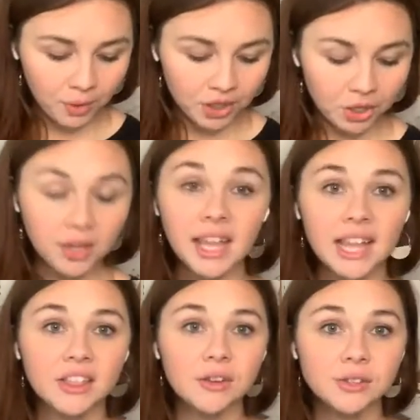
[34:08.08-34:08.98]
where you can
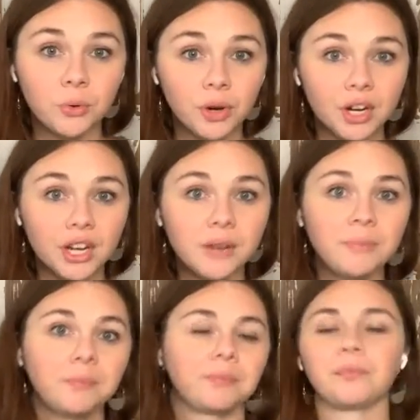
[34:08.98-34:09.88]
get those ordered.
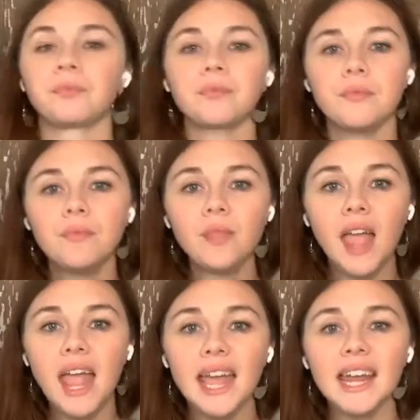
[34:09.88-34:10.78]

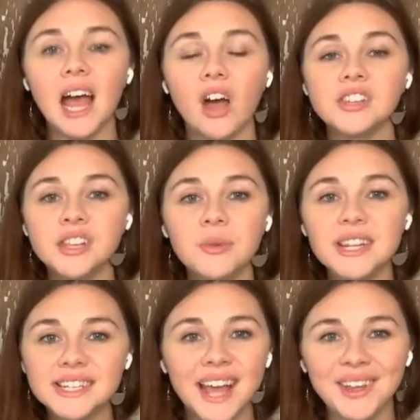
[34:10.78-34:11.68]
And I also
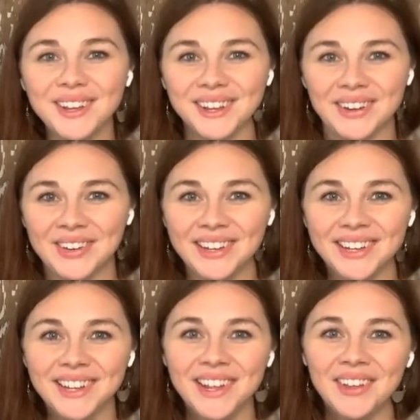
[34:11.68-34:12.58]
want to tell you,
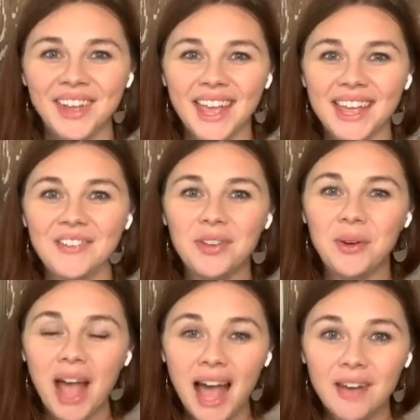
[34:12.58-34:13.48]
okay, if
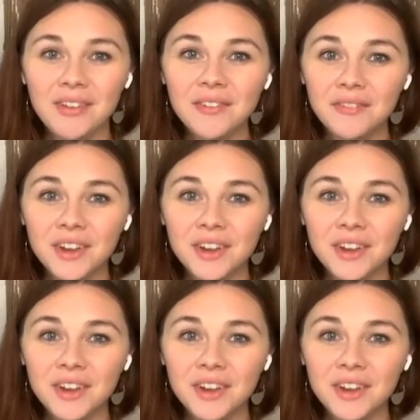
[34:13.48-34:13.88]
you haven't